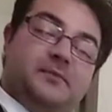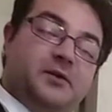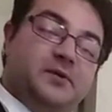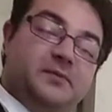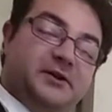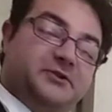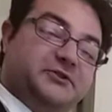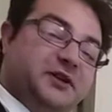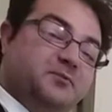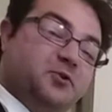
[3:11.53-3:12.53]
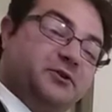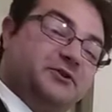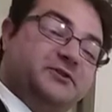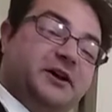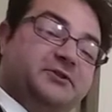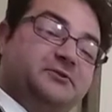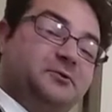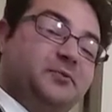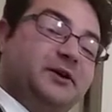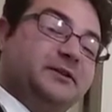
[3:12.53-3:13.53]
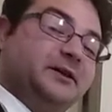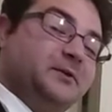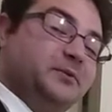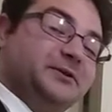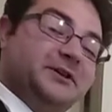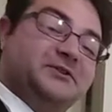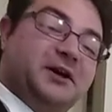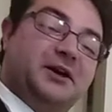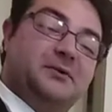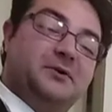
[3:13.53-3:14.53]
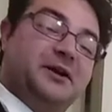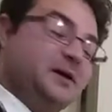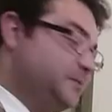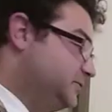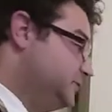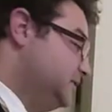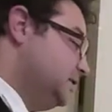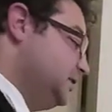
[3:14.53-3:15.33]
Maybe men just had more testosterone back then, but that's kind of what happens.